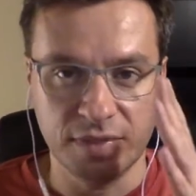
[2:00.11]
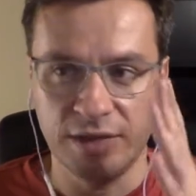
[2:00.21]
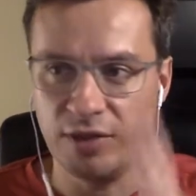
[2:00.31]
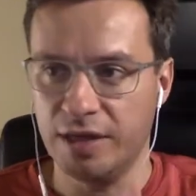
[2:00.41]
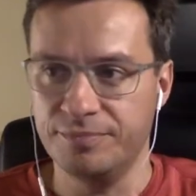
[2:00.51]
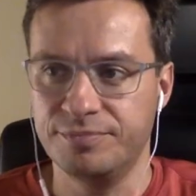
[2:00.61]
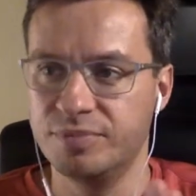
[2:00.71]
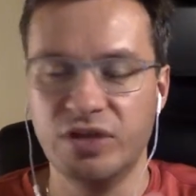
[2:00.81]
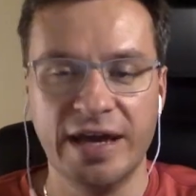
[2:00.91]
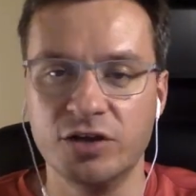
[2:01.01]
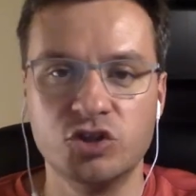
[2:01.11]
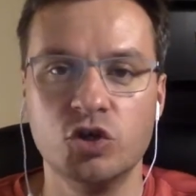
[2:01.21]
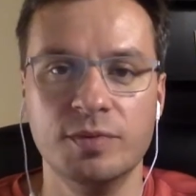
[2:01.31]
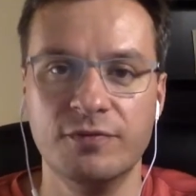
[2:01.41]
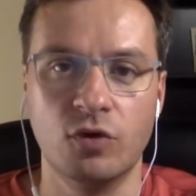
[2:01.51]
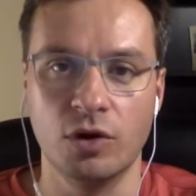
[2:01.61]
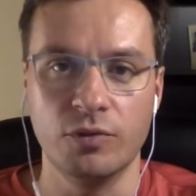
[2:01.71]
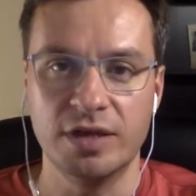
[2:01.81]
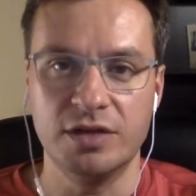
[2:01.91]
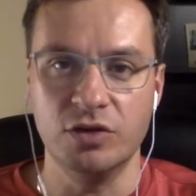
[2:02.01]
I think a day or two before it
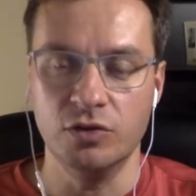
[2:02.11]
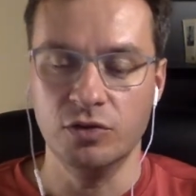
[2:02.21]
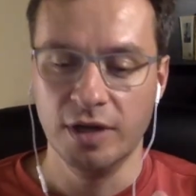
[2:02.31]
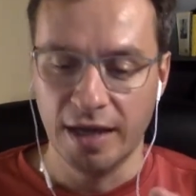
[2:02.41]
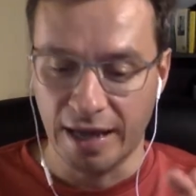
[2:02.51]
was due,